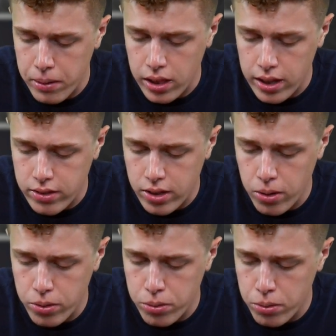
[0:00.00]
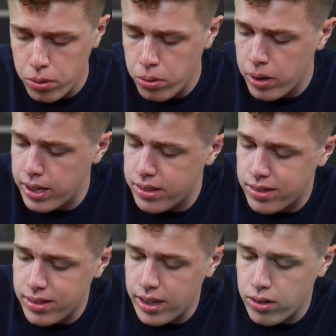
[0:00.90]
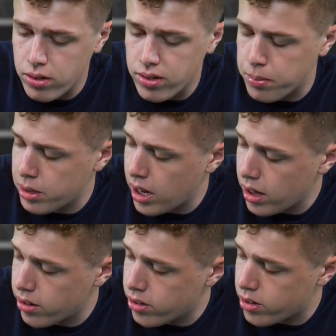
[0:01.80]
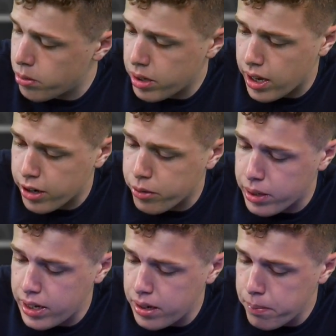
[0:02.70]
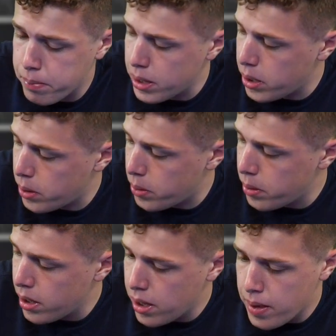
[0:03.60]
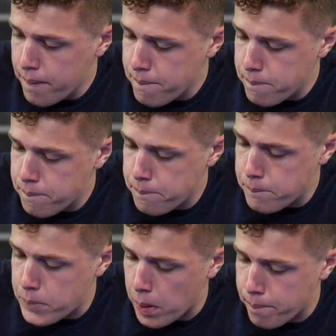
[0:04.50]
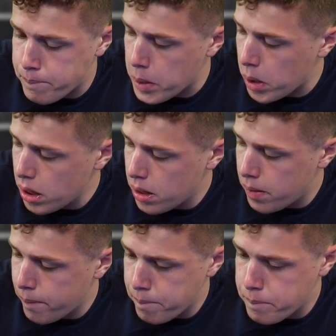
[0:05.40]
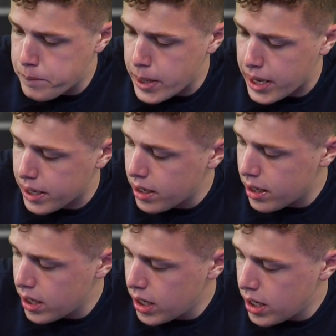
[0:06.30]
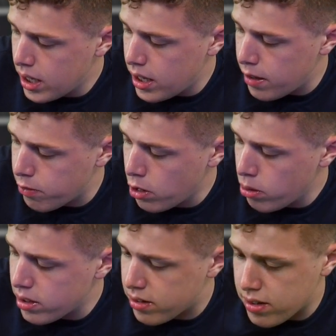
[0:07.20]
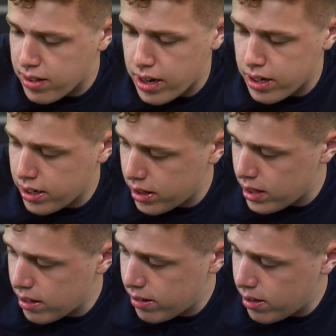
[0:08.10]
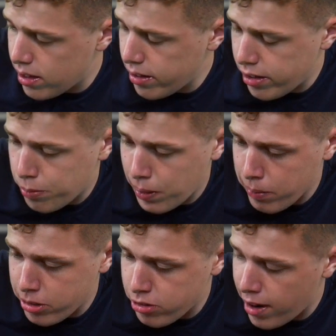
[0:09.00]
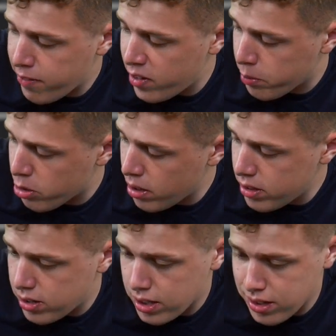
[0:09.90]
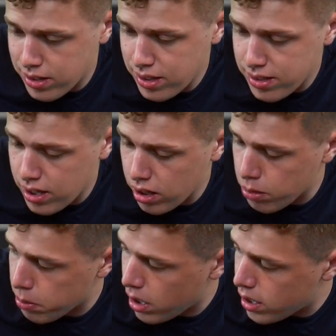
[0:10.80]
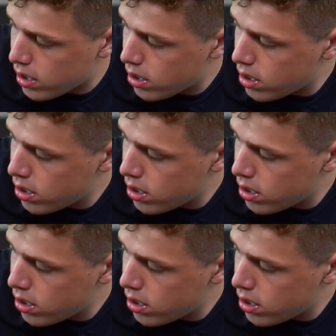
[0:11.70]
But let's go through and cycle some colors. We got green, blue, purple, pink. If Lucas is editing this is probably driving him crazy because he's colorblind.